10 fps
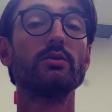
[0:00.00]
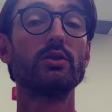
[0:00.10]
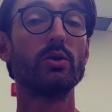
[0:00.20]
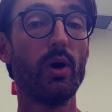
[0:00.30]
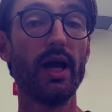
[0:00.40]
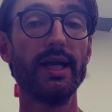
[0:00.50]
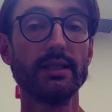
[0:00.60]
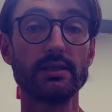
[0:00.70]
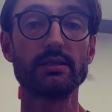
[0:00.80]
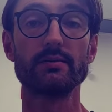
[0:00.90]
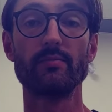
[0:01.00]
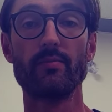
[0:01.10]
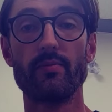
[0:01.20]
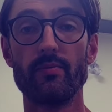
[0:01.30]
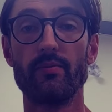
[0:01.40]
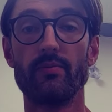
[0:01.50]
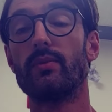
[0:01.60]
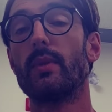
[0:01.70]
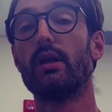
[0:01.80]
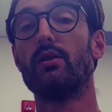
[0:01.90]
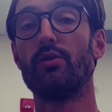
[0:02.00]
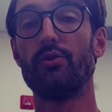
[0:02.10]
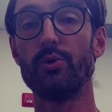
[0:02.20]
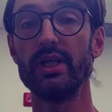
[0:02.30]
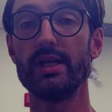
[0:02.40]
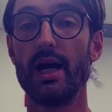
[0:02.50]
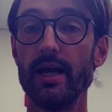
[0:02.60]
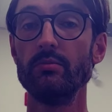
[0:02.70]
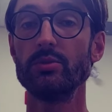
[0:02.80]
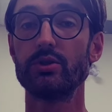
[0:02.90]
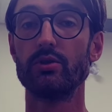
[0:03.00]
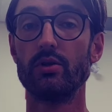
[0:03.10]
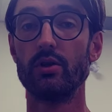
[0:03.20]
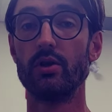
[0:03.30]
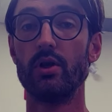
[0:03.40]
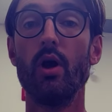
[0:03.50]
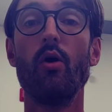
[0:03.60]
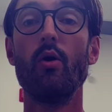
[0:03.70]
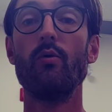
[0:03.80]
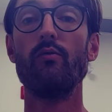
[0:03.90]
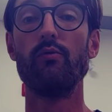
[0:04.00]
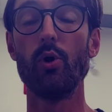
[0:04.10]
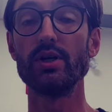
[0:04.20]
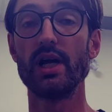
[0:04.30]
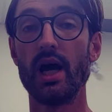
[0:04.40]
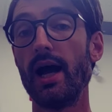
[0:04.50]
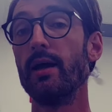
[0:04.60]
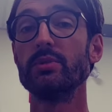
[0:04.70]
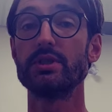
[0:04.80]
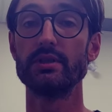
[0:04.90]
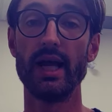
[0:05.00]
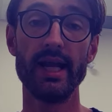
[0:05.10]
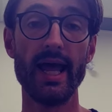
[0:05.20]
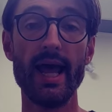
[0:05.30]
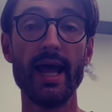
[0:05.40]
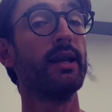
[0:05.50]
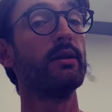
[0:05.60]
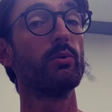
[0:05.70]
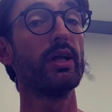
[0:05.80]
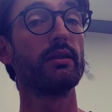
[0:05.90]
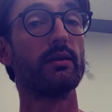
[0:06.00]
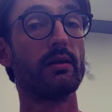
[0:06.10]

twice, 3 times, 4 times, and end with.